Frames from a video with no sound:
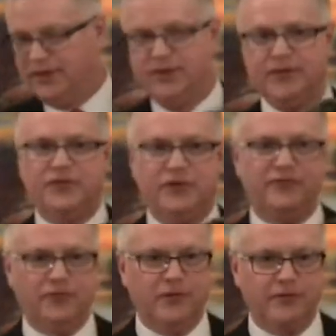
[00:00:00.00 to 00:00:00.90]
and then the
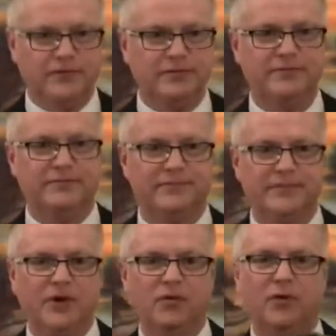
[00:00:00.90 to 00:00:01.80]
34th.
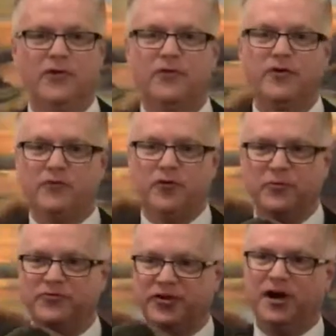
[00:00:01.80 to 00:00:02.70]
Well, the
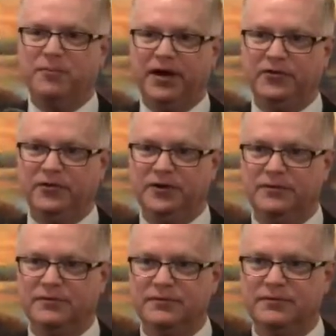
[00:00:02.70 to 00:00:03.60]
34th was a combat
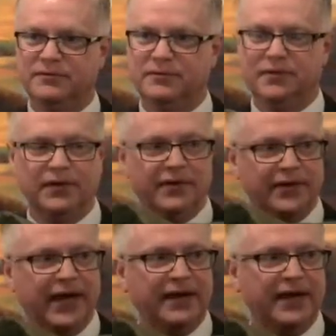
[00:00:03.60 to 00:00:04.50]
unit.
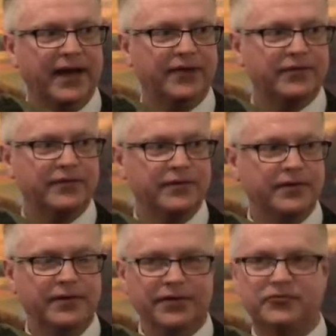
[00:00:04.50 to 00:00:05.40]
The 88th,
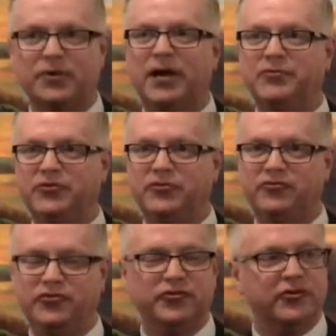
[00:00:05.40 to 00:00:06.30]
this is what happened to
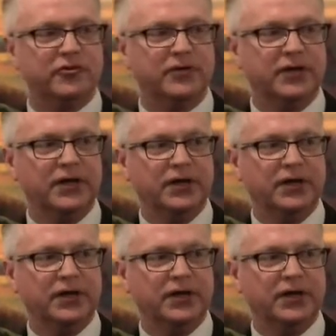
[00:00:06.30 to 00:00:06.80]
Coonchy too.